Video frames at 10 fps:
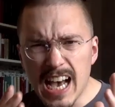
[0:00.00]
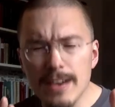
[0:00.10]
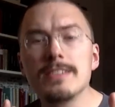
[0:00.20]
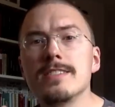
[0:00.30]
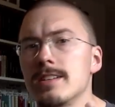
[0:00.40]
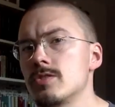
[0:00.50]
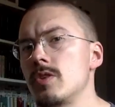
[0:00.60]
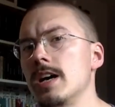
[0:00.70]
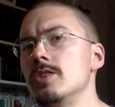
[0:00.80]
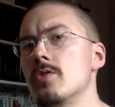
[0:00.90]
haven't yet
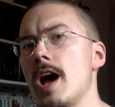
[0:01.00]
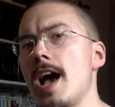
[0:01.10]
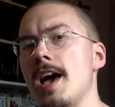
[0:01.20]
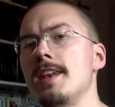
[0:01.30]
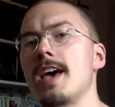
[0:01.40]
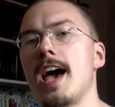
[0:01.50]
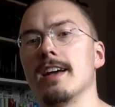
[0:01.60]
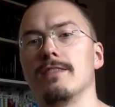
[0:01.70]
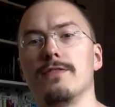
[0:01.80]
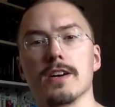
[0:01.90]
tried your hand
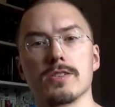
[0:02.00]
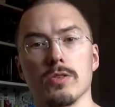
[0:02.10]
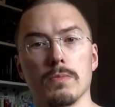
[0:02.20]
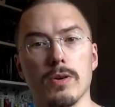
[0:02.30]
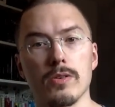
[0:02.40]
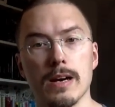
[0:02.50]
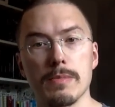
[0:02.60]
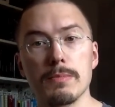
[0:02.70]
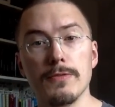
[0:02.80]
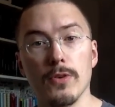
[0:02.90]
at functional
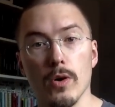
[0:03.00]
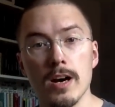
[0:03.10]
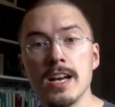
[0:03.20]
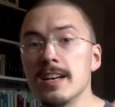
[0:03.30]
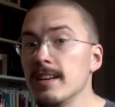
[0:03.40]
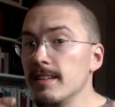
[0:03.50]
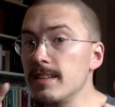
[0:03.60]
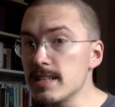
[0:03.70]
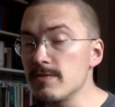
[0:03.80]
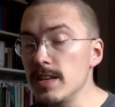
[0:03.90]
programming before,
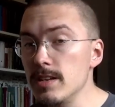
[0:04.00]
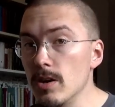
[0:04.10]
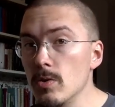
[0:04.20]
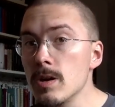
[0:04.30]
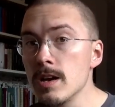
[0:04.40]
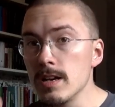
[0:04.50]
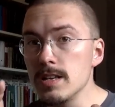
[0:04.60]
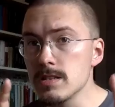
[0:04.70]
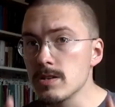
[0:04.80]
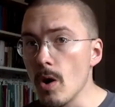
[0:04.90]
this video
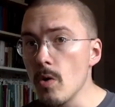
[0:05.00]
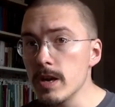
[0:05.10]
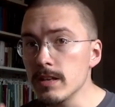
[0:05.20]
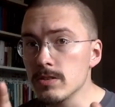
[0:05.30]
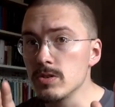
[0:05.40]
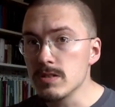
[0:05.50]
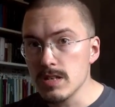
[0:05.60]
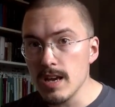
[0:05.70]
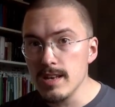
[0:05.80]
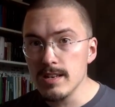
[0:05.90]
is going to
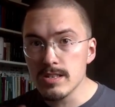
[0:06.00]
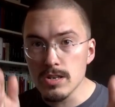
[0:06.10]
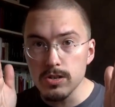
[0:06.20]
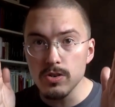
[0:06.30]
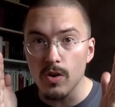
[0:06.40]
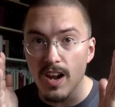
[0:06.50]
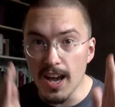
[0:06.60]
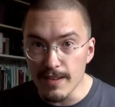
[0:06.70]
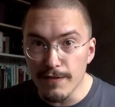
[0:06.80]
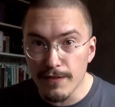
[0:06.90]
change your
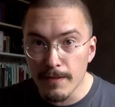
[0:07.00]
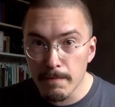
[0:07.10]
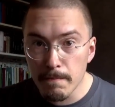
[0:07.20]
life.